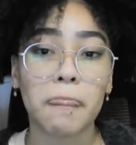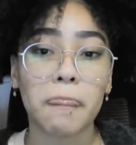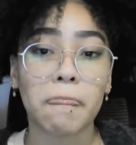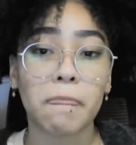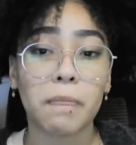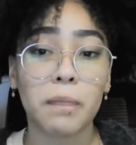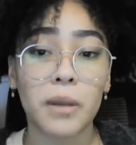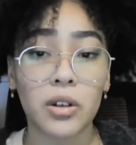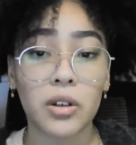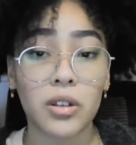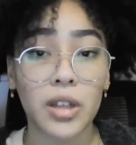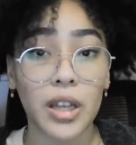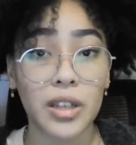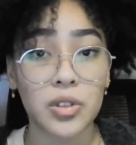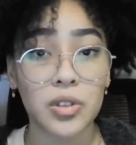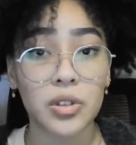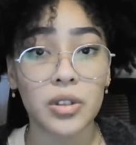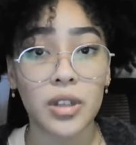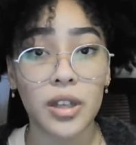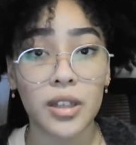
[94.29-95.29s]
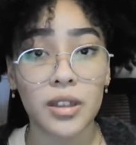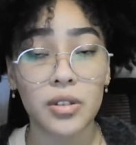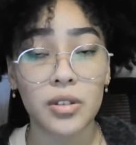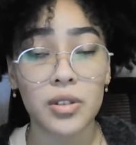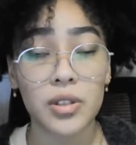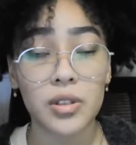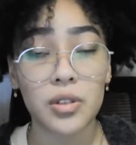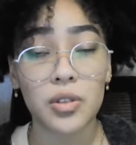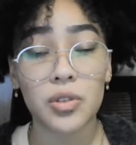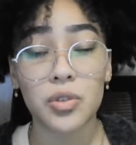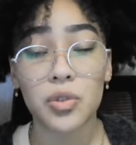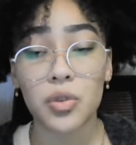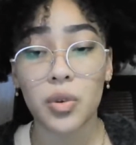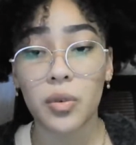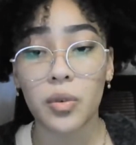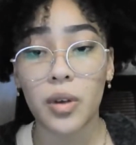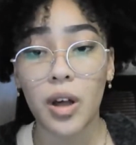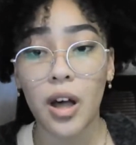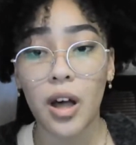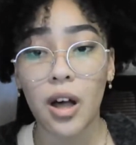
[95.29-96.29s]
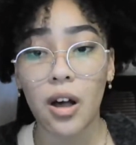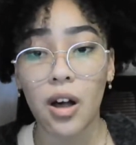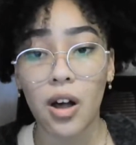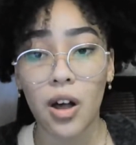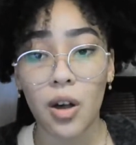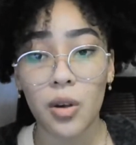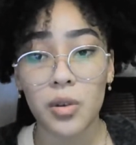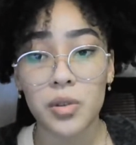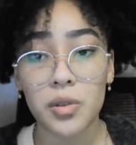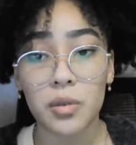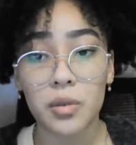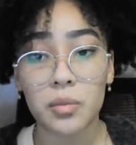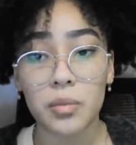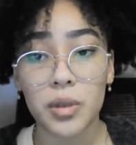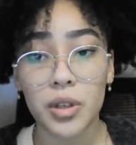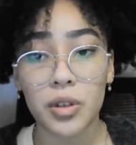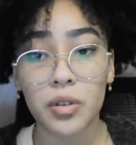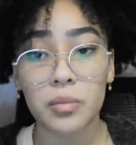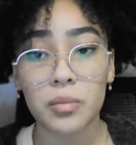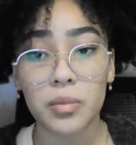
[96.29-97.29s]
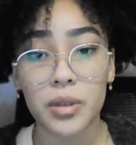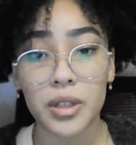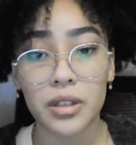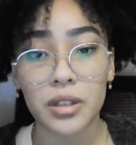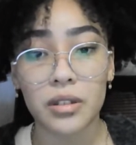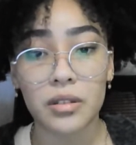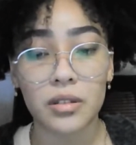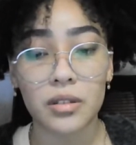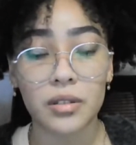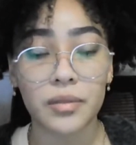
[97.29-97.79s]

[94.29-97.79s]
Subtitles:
The collection data should also be complete.